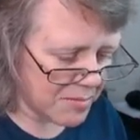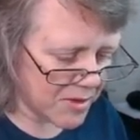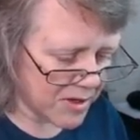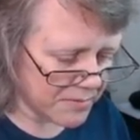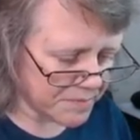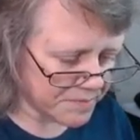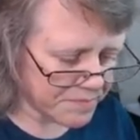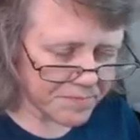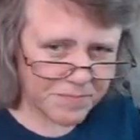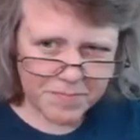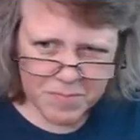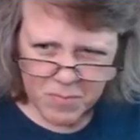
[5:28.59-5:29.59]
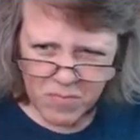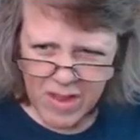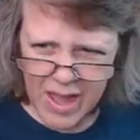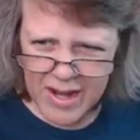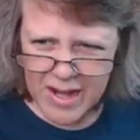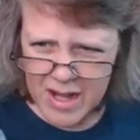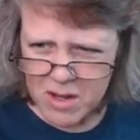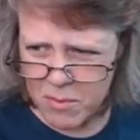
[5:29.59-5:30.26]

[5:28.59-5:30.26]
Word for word: But at any